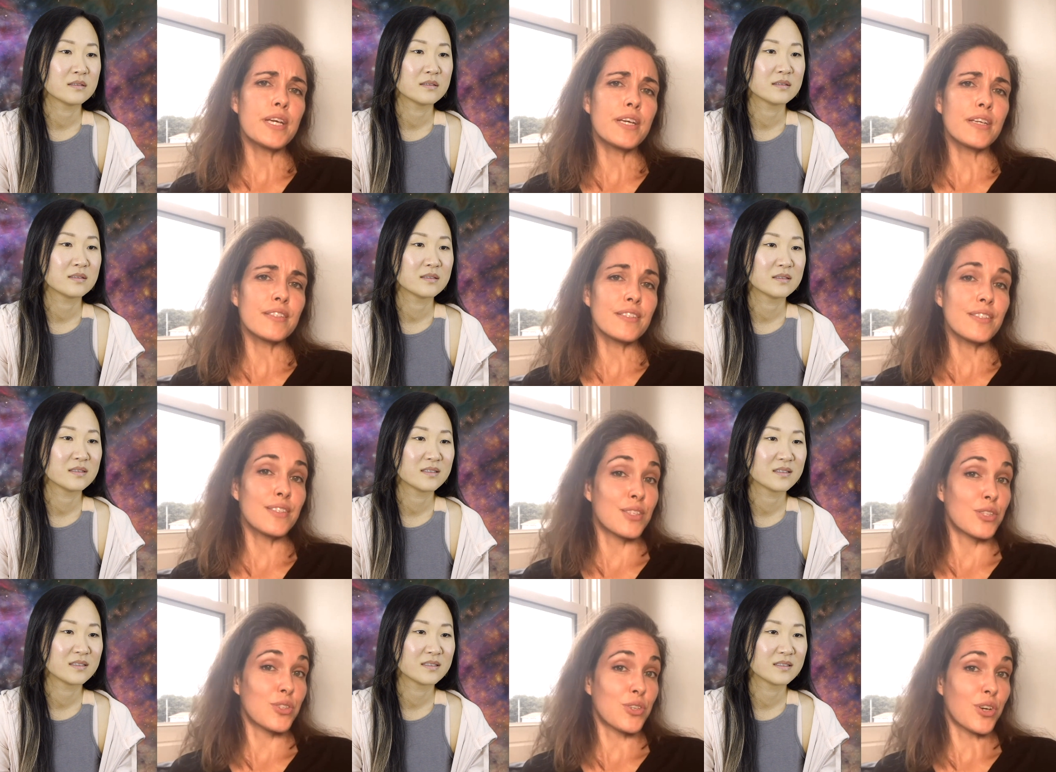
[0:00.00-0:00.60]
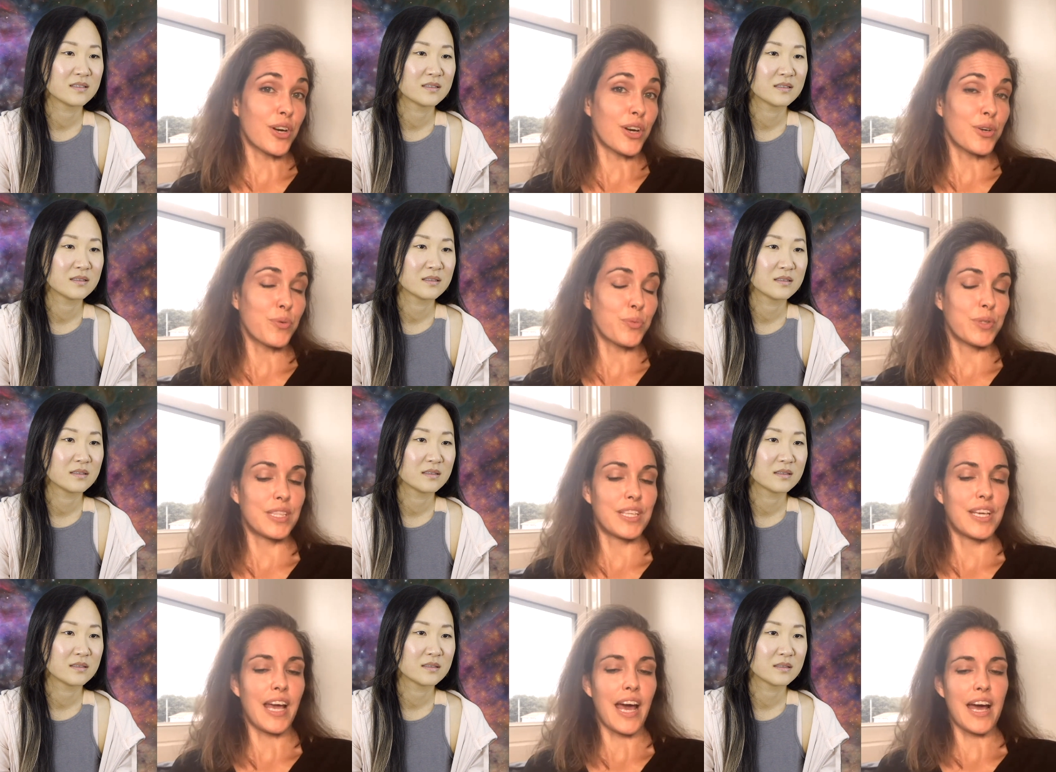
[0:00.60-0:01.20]
Speaker 1: can start with
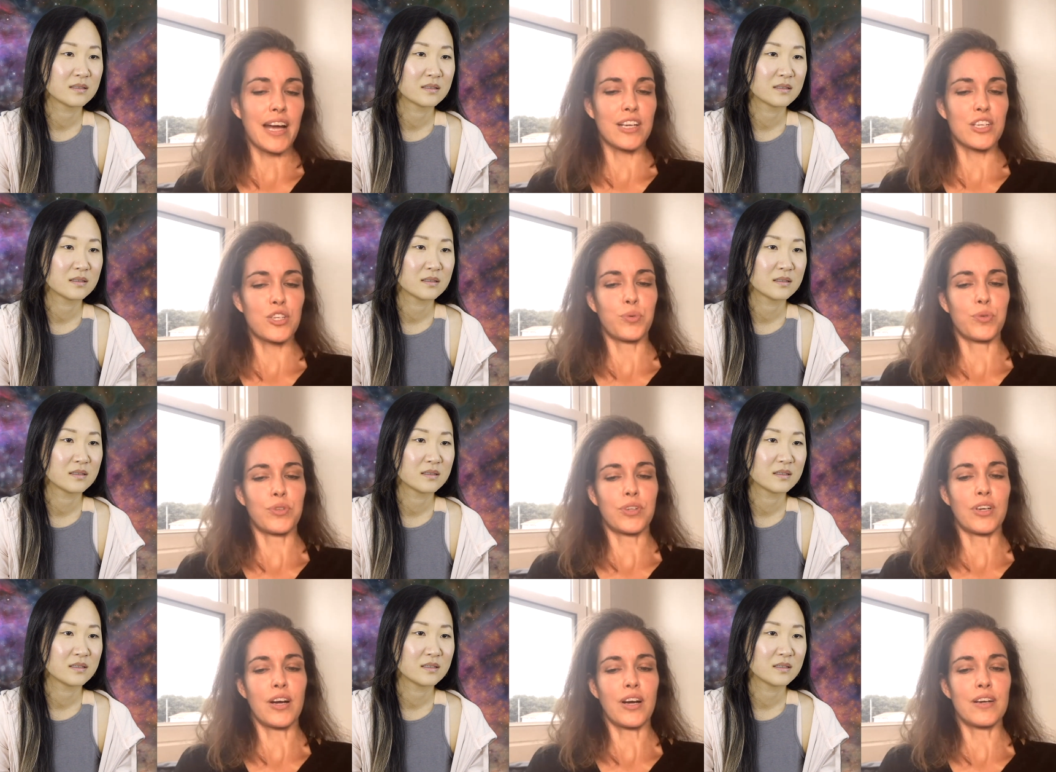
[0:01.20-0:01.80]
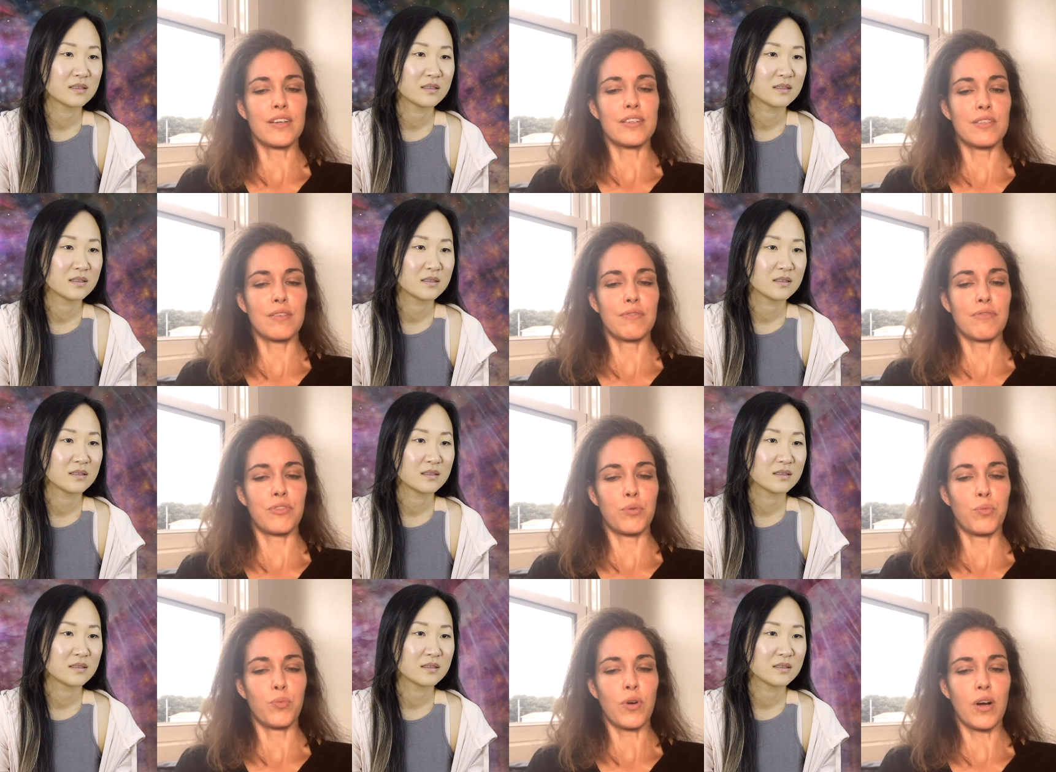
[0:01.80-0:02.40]
the actual cards if
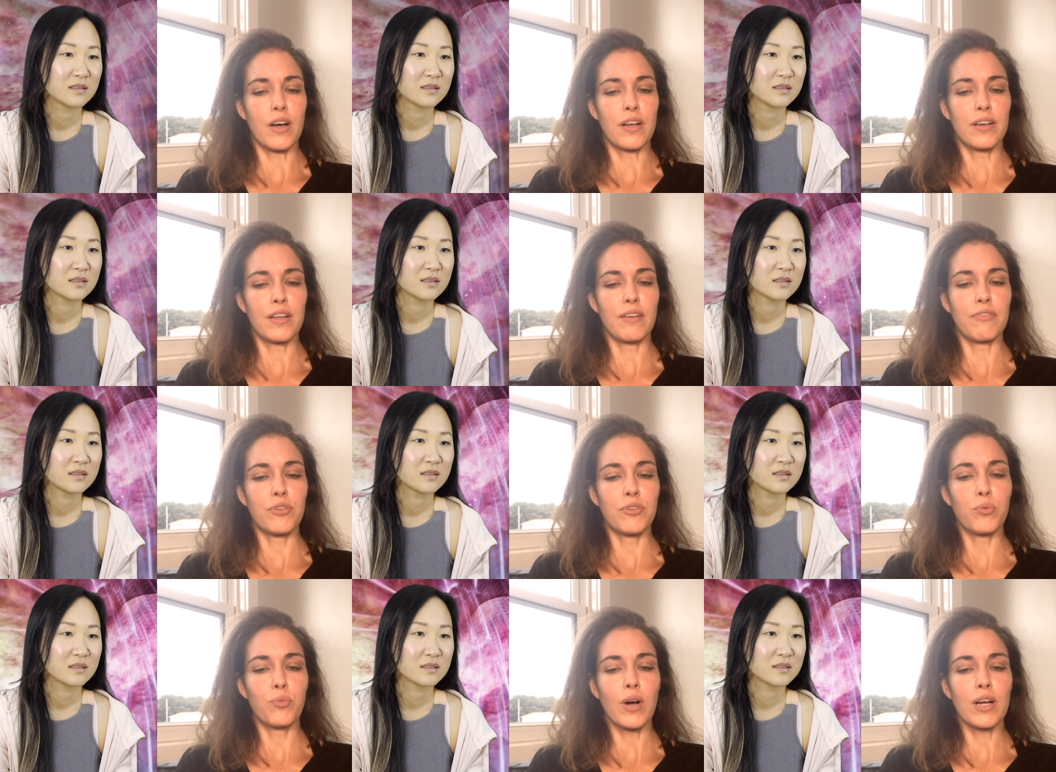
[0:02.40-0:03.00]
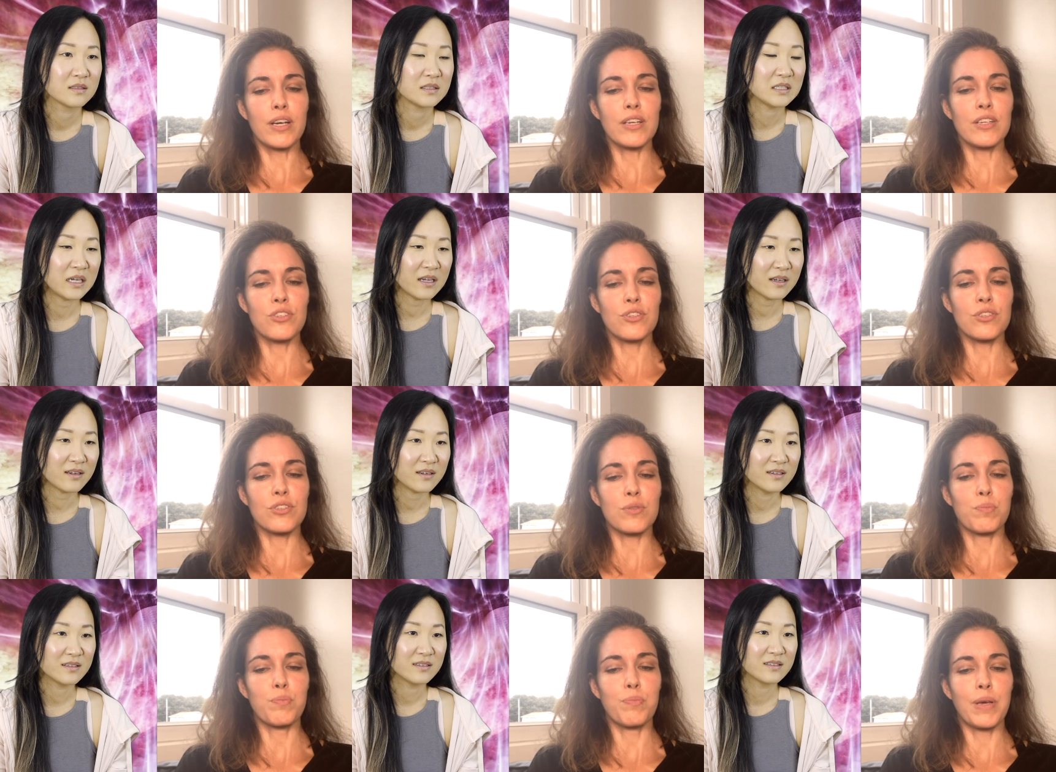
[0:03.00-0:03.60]
you want. If you yep. want to just
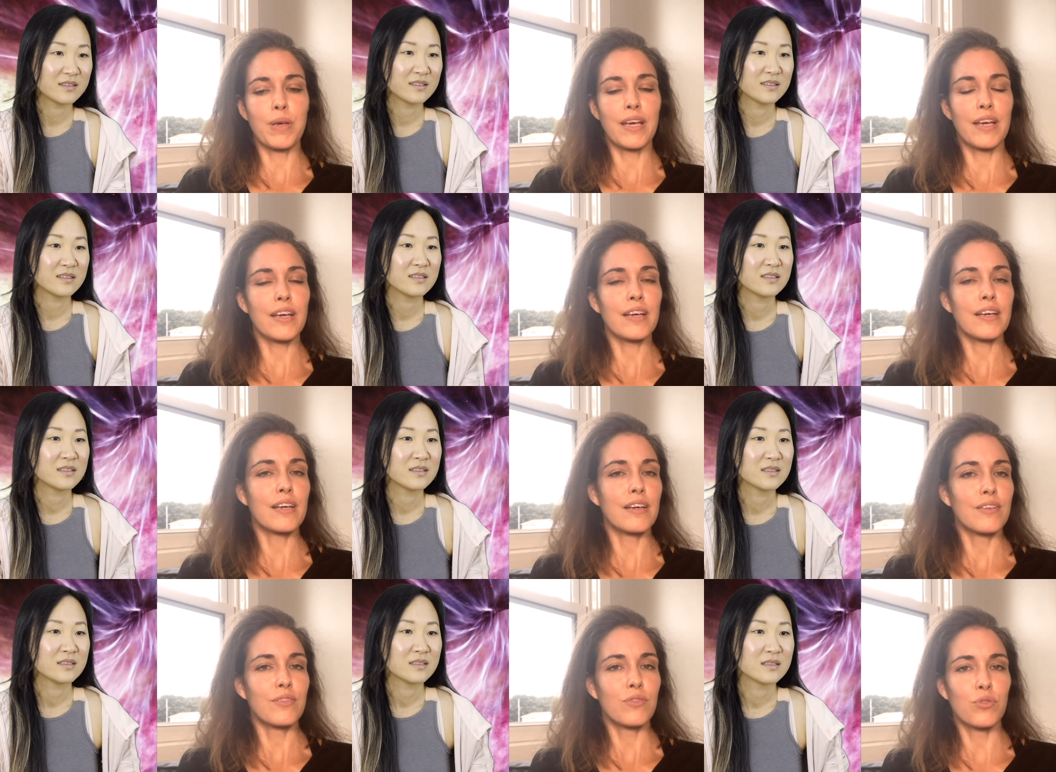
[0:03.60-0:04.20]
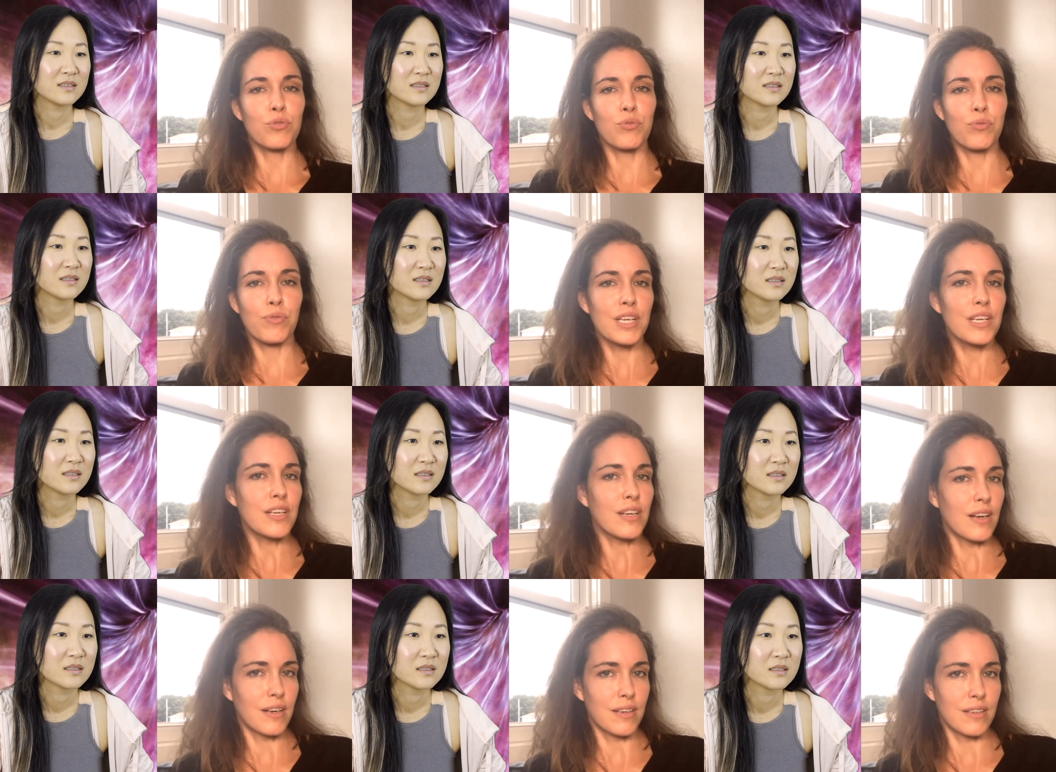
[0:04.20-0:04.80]
pick three
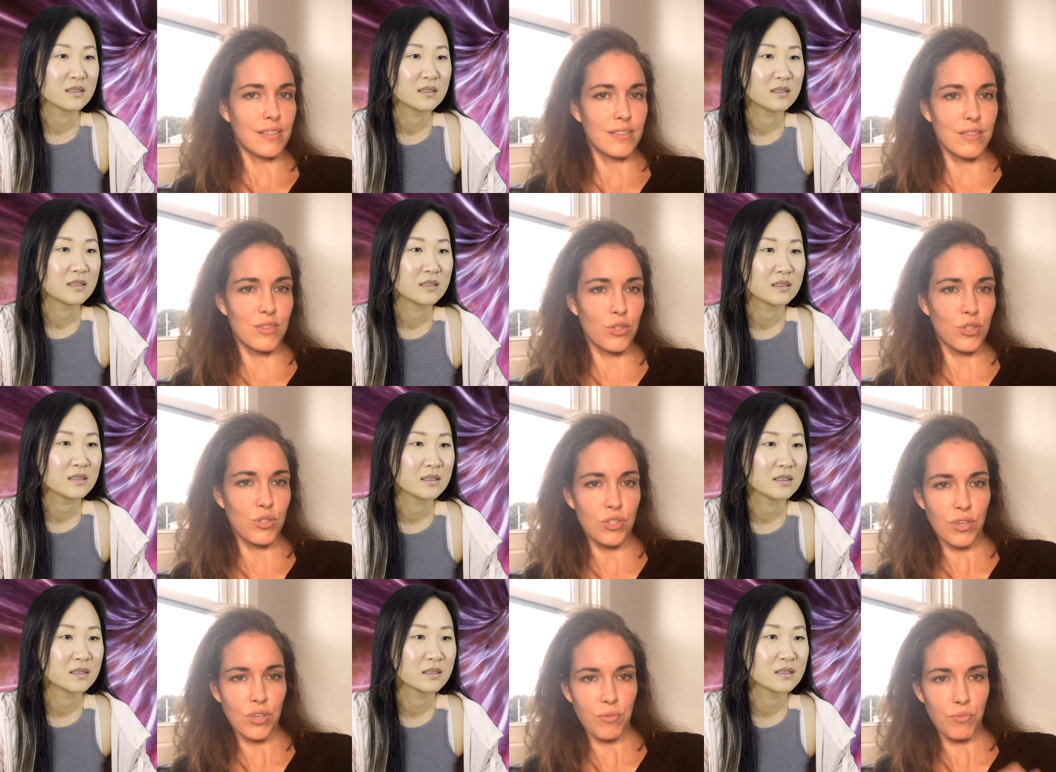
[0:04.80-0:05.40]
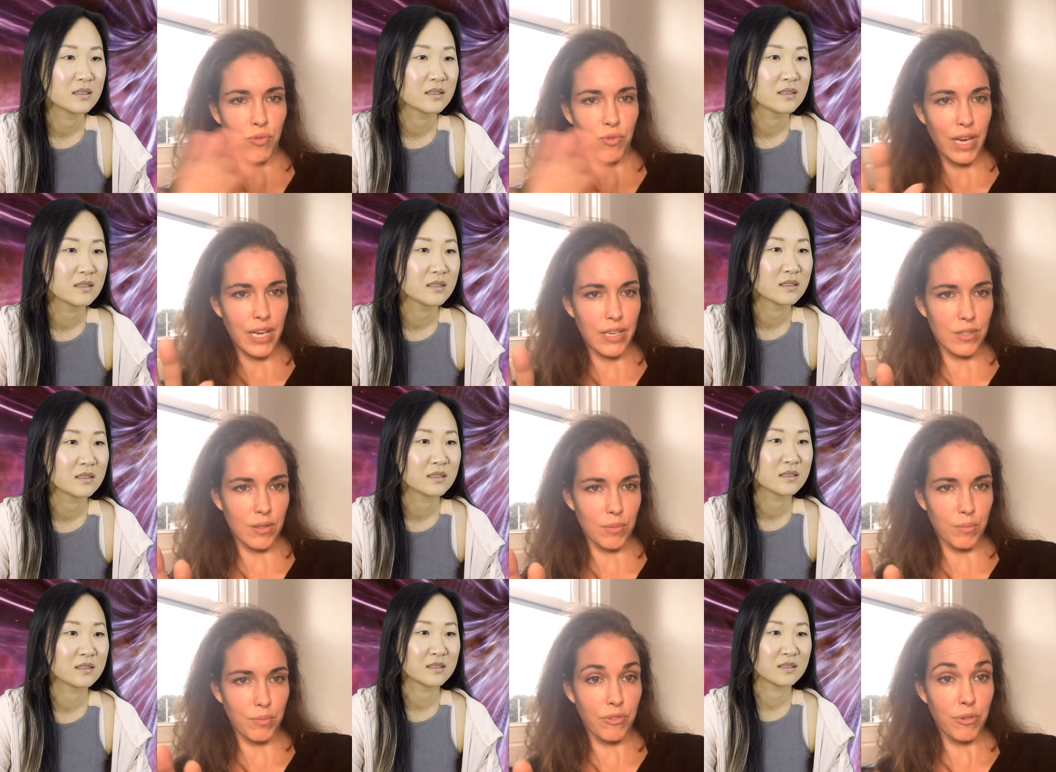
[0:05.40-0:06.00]
cards just at
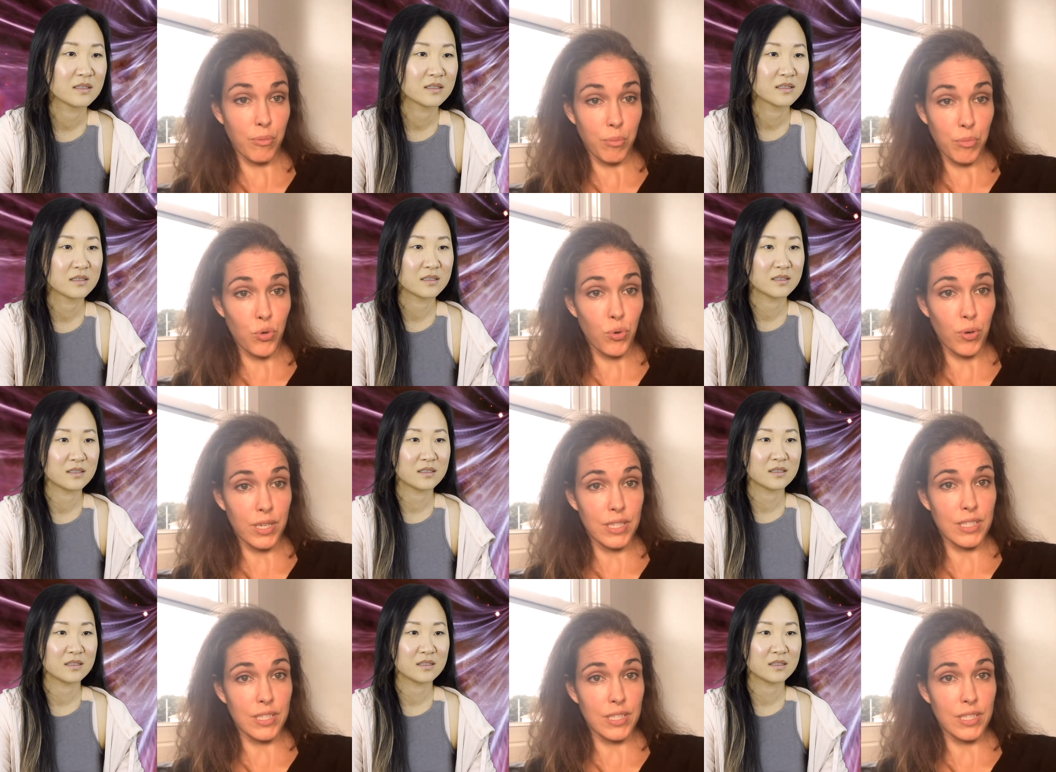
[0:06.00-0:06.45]
random from your